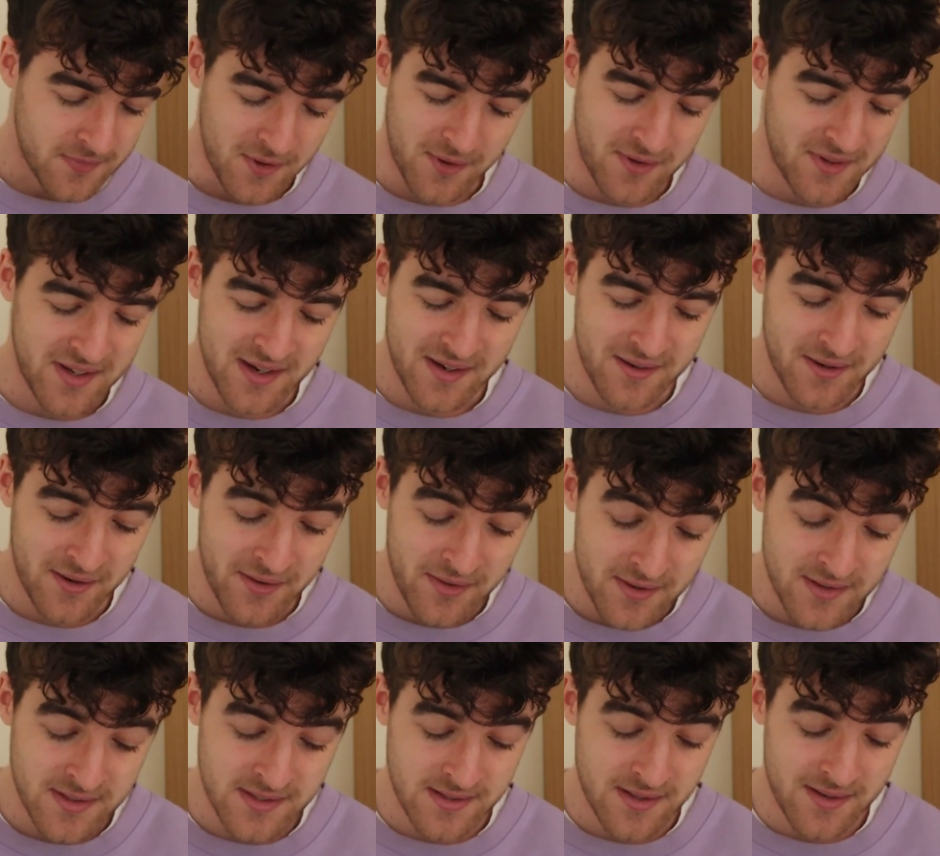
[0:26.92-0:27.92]
All the
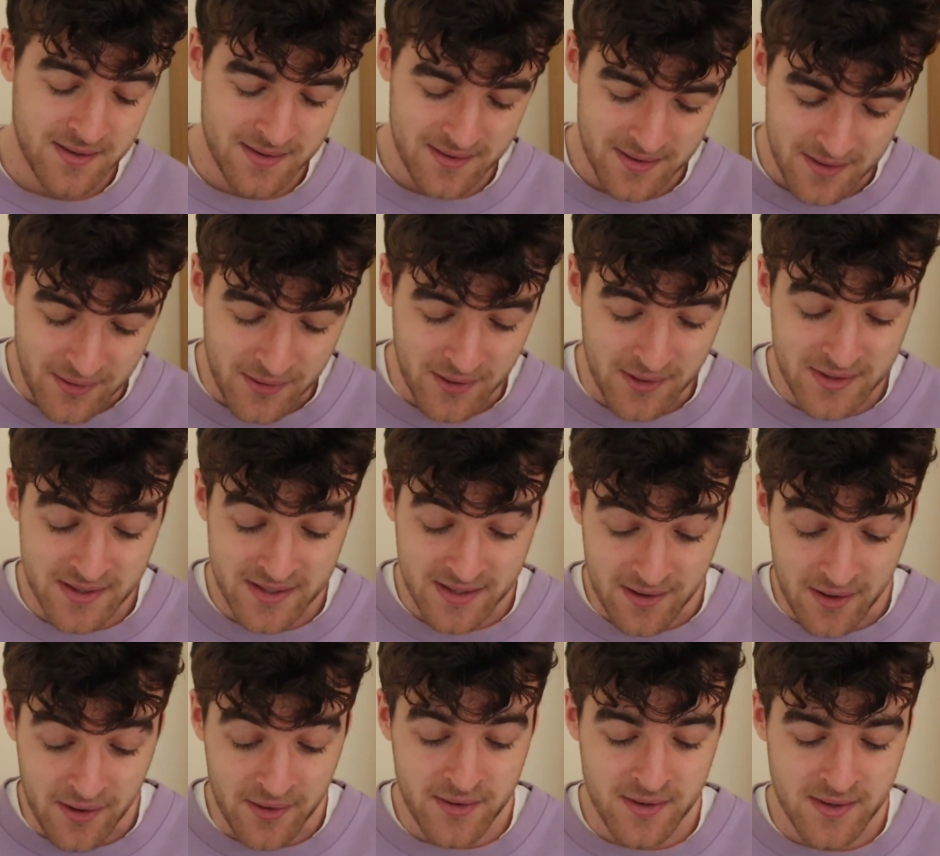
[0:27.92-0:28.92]

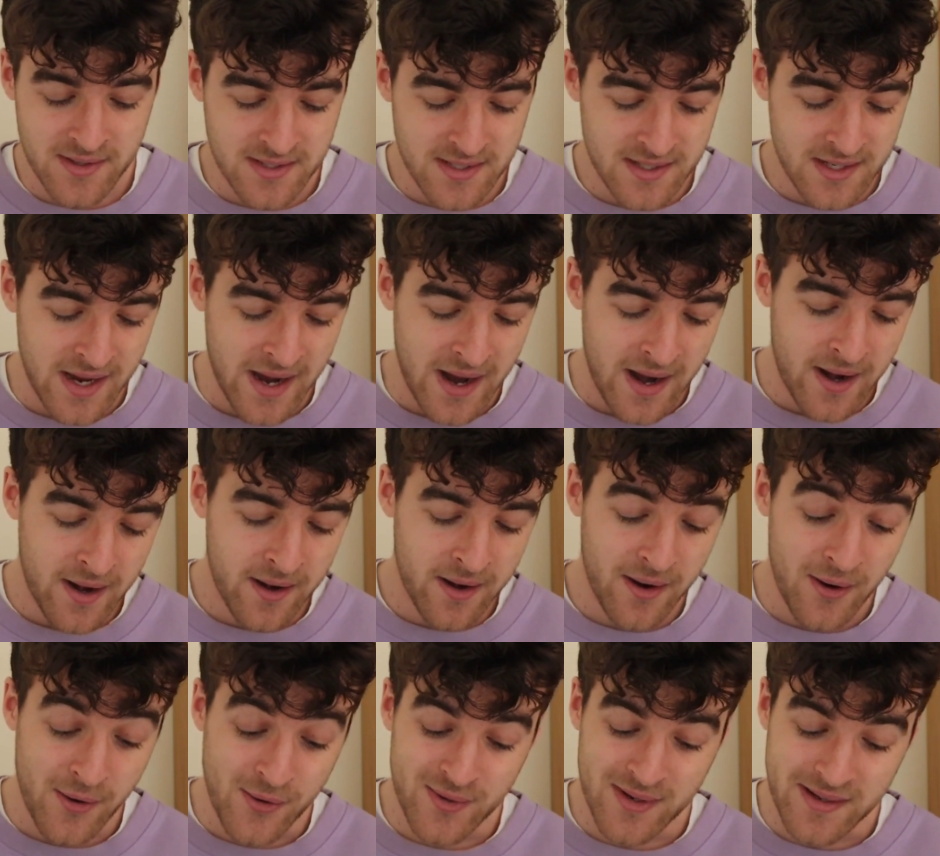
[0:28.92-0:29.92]
others care
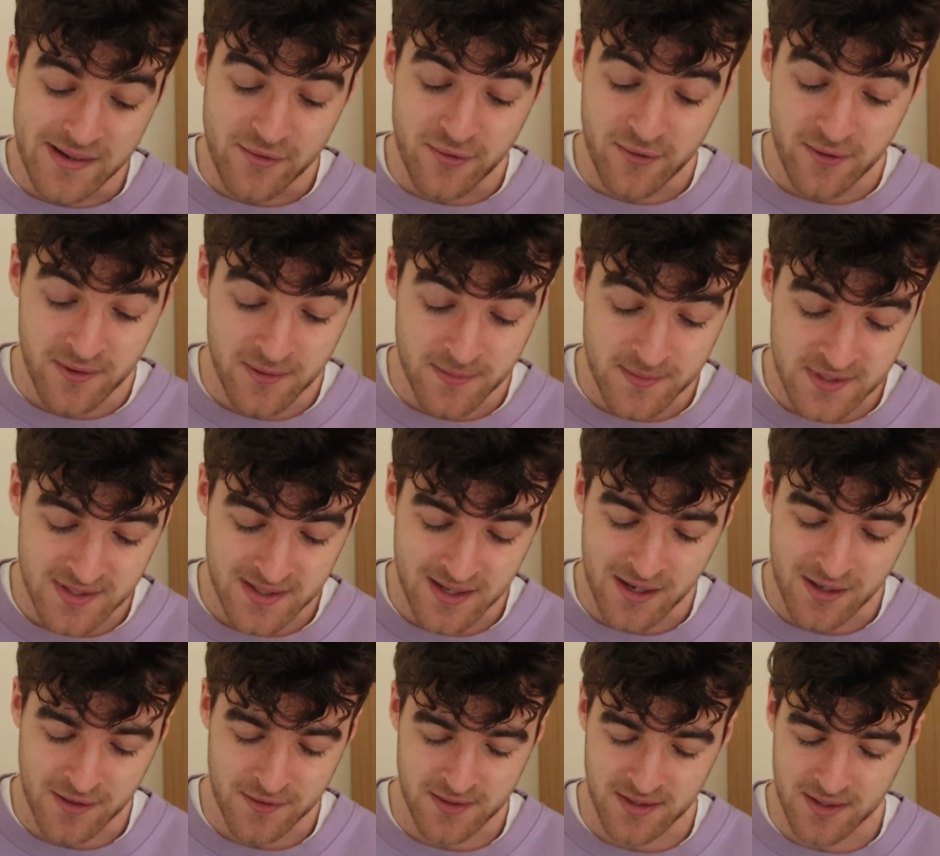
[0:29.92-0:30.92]
only for
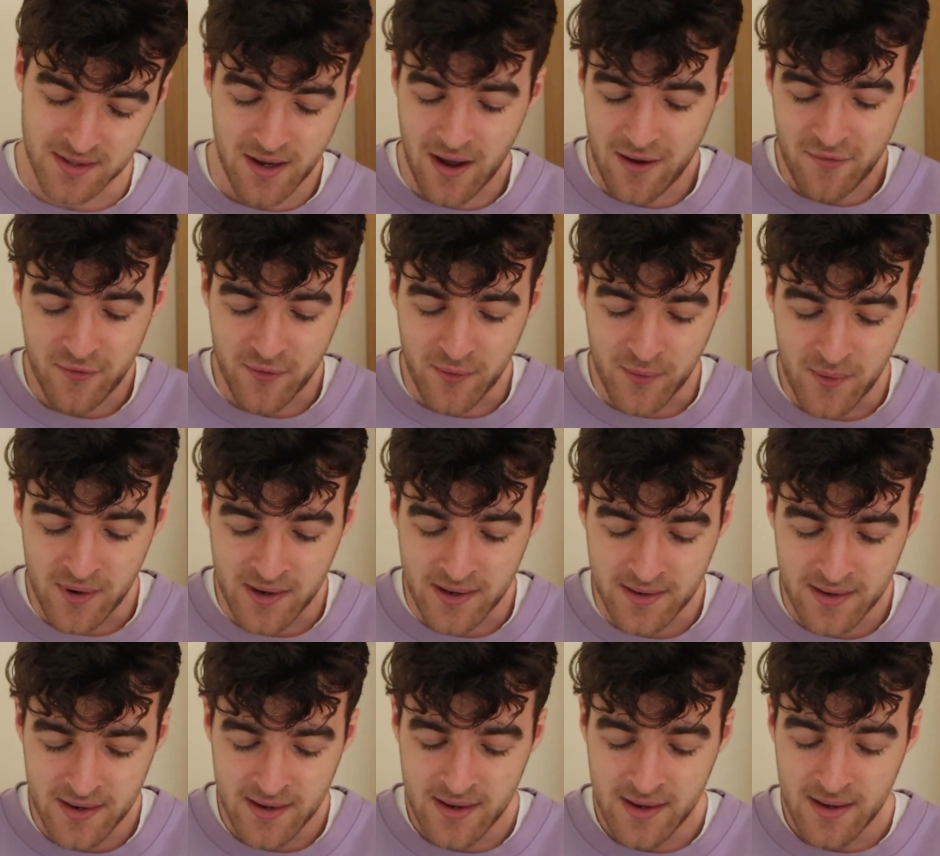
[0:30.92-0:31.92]
themselves and not for
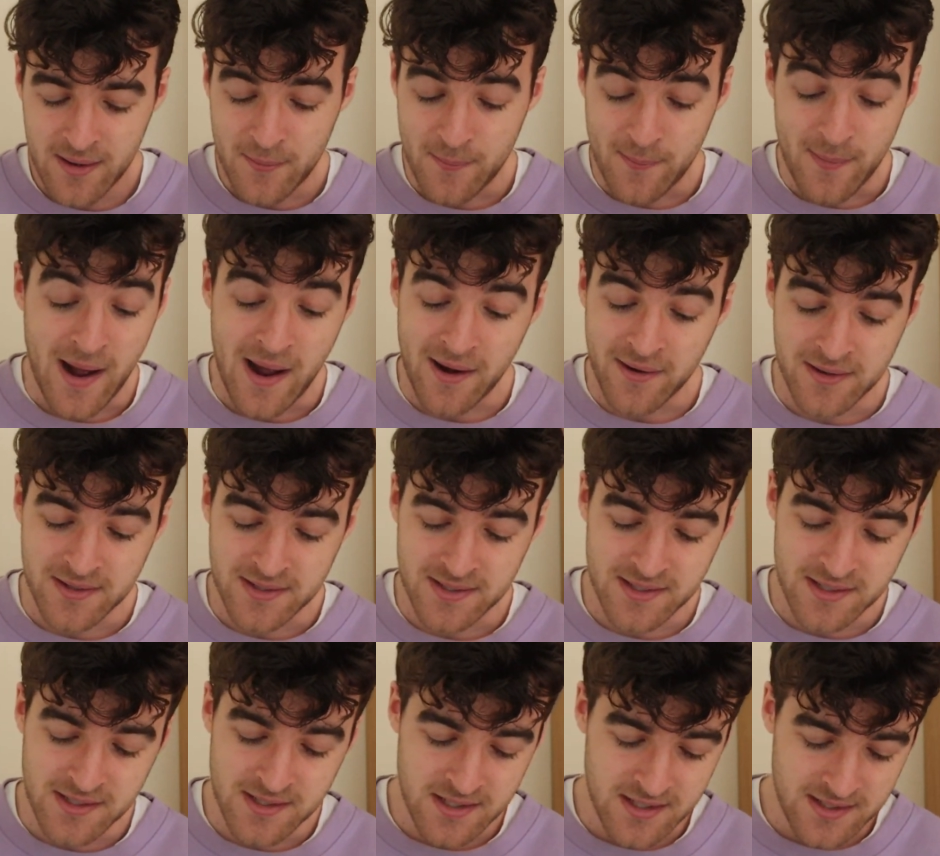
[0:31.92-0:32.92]
what matters
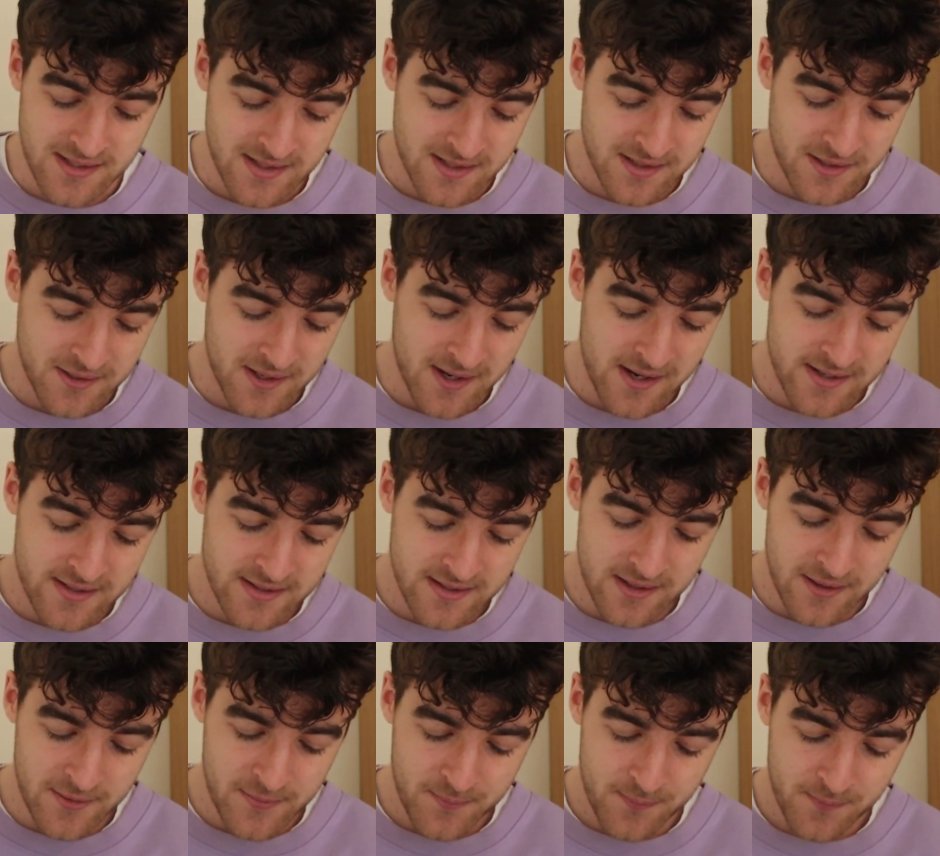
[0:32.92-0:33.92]
to Jesus Christ.
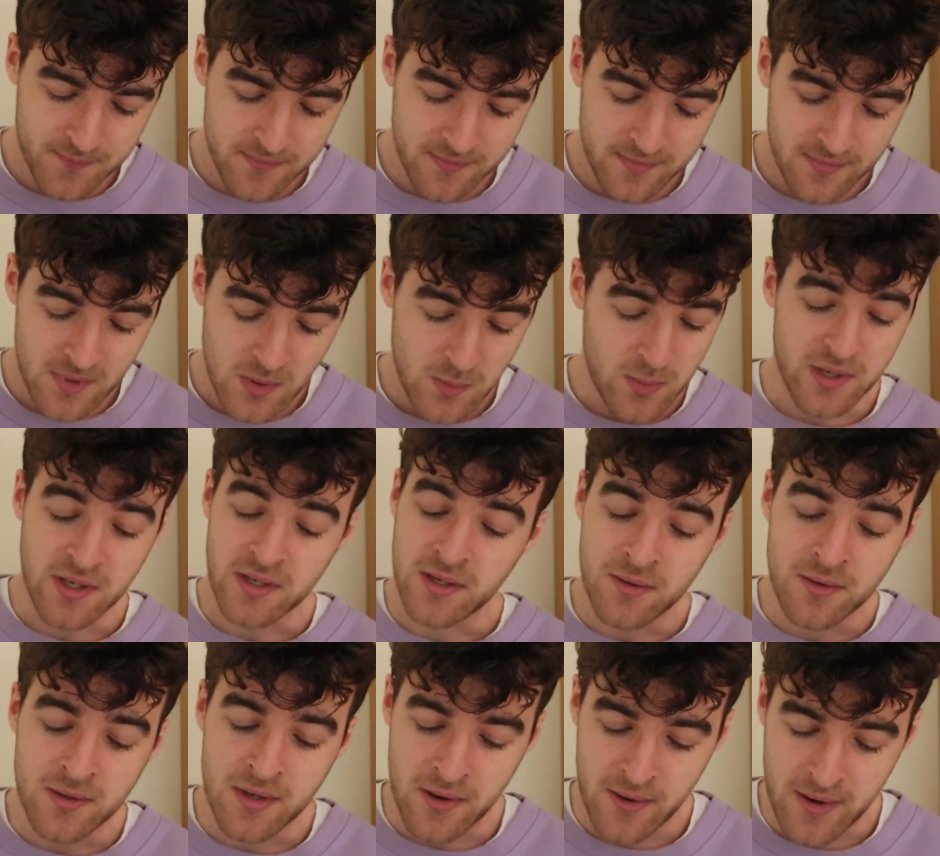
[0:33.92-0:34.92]
But
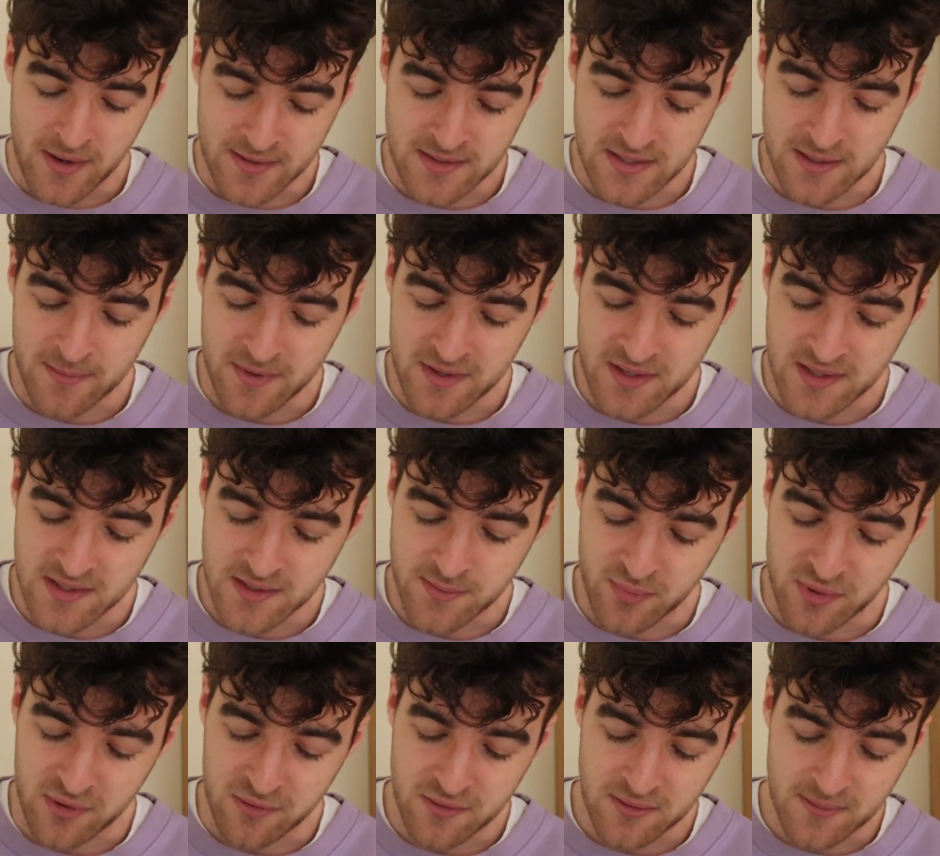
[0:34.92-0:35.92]
you know how Timothy has
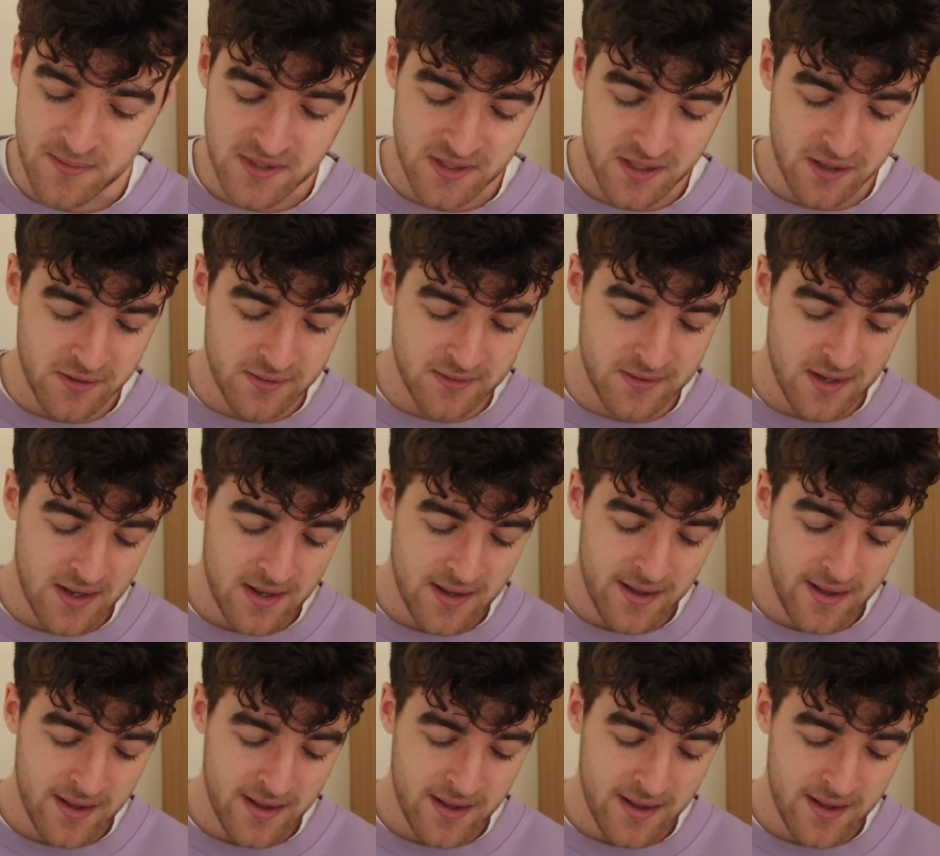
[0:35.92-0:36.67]
proved himself.